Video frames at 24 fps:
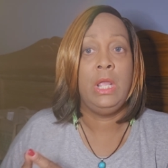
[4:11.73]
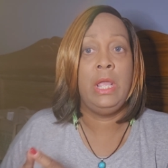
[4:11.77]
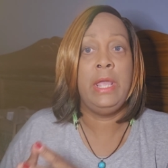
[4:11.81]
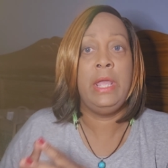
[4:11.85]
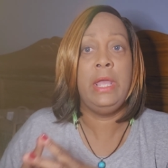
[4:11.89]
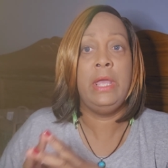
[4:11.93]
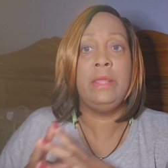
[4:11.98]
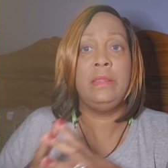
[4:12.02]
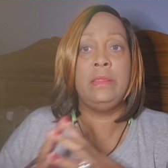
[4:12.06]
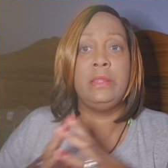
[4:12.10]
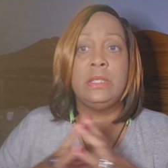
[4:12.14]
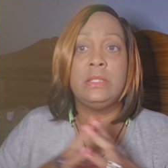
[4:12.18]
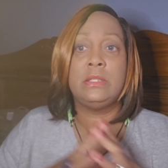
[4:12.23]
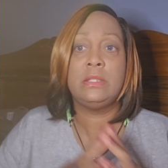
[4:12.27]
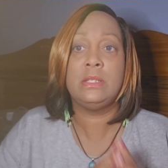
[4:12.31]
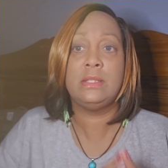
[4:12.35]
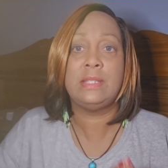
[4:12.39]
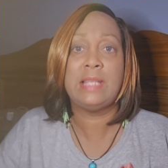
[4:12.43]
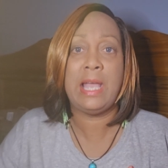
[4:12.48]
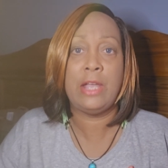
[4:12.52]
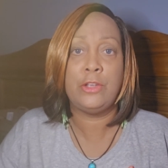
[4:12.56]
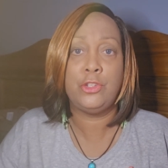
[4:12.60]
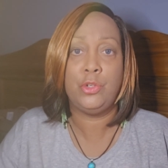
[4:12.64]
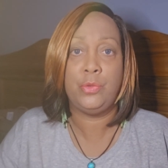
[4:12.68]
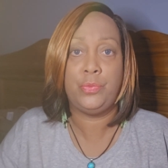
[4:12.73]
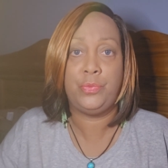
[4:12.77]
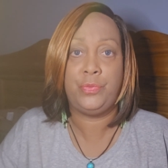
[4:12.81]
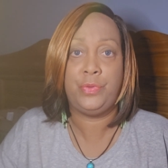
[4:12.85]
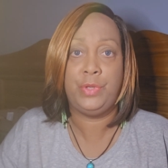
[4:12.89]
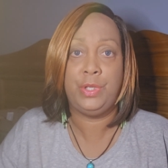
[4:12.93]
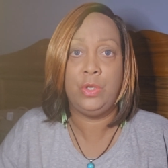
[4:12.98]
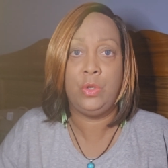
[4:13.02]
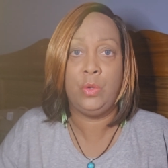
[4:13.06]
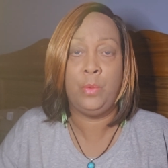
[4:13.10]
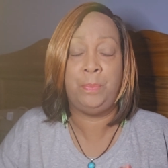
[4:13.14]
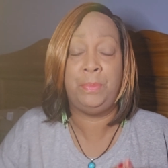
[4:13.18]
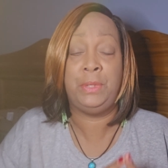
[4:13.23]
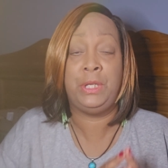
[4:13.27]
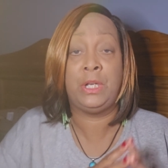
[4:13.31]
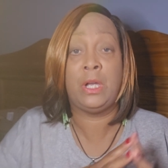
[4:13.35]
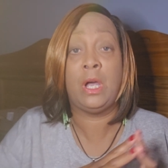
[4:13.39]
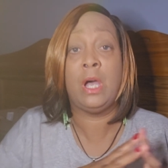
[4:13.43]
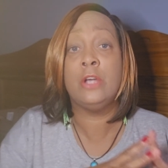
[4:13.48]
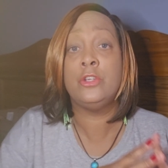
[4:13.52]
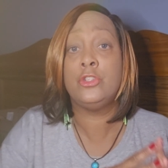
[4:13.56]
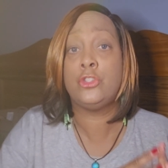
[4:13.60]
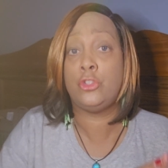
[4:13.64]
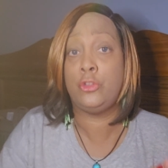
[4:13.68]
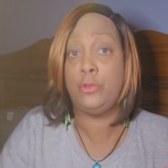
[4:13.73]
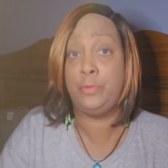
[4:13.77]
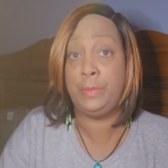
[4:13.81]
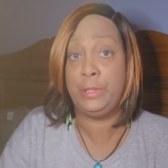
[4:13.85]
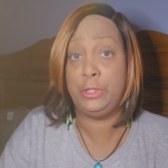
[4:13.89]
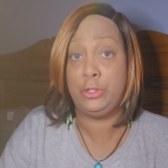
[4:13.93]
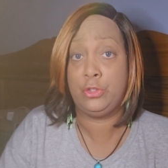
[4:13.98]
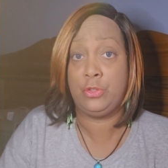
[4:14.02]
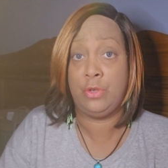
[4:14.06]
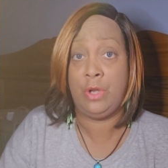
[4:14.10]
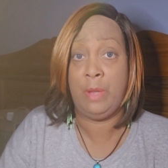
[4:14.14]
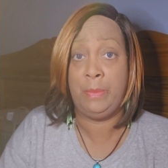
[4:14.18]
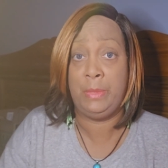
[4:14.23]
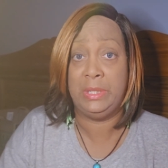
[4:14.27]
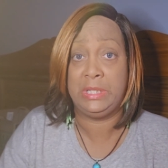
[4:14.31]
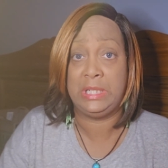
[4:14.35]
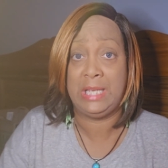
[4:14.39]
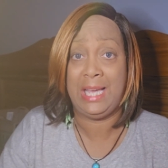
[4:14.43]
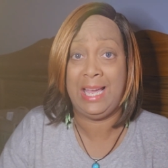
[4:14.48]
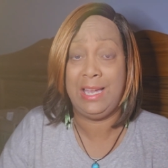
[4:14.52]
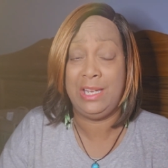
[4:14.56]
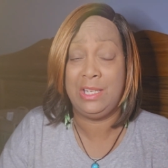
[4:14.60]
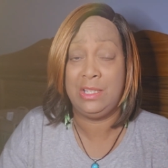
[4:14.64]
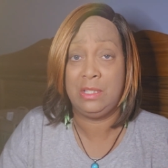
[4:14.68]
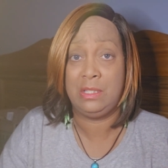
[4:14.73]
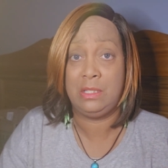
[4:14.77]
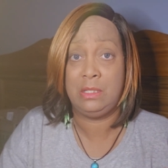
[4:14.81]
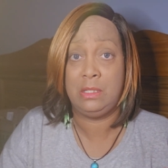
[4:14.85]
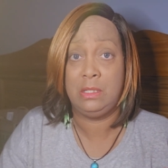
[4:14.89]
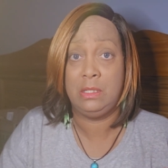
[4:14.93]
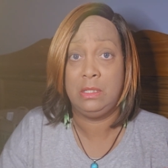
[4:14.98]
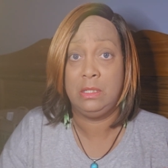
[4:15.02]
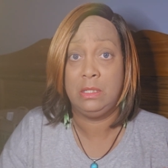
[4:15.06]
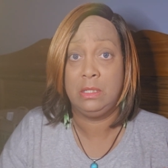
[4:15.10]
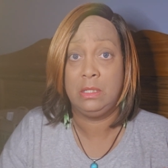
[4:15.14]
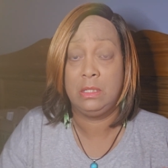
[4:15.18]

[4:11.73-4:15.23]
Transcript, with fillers: and this is how you feel because you've been traumatized,